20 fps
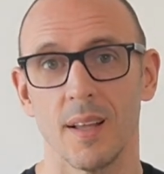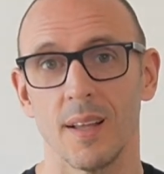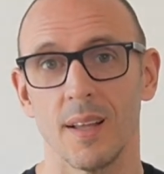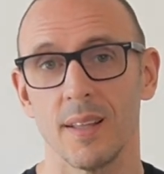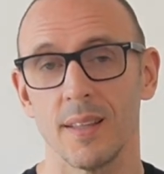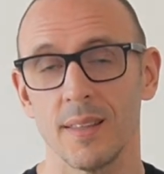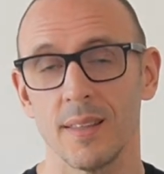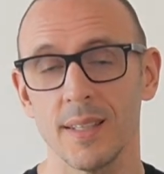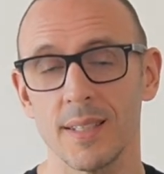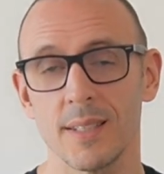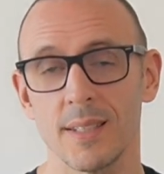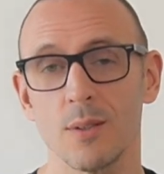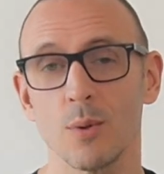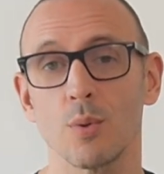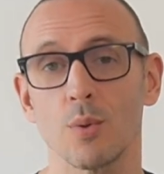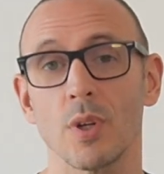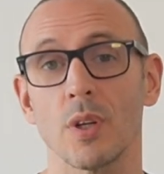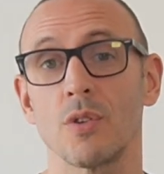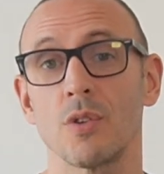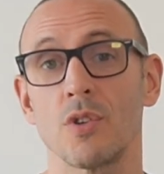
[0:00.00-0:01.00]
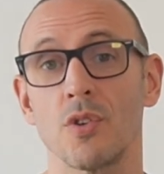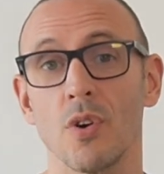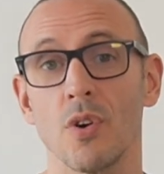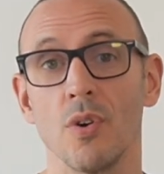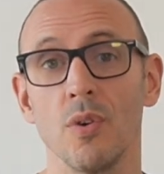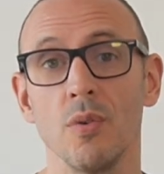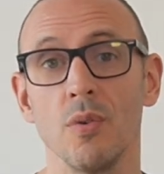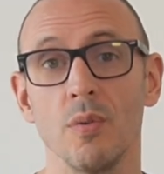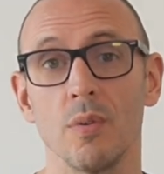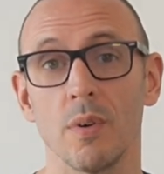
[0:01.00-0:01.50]
This is also
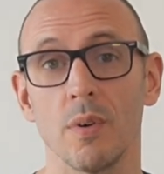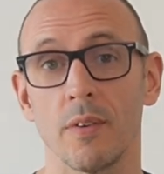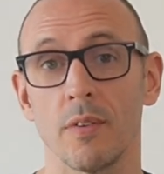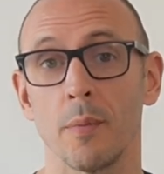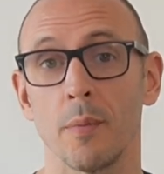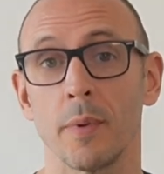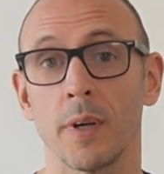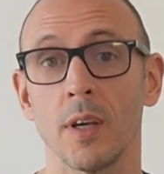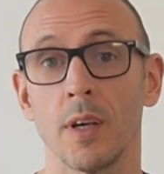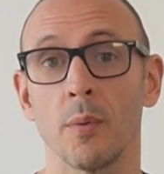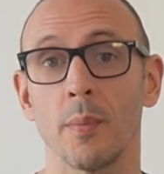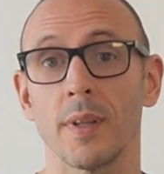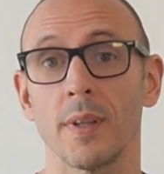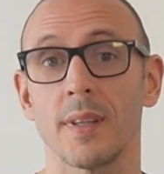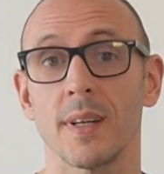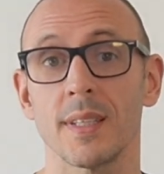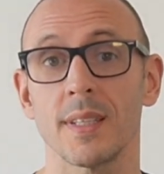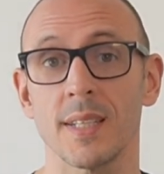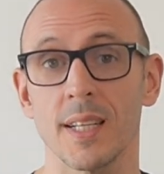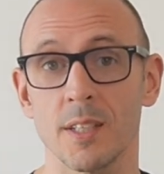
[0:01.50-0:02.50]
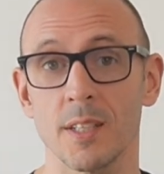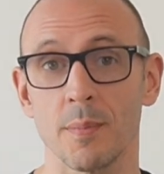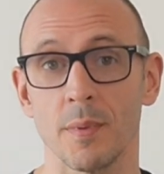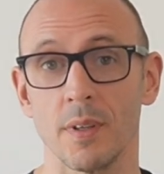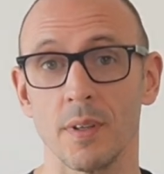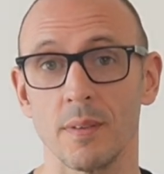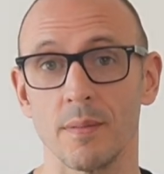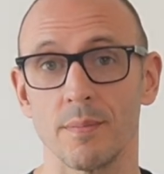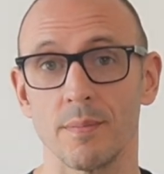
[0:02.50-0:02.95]
true of the McGill Method assessment,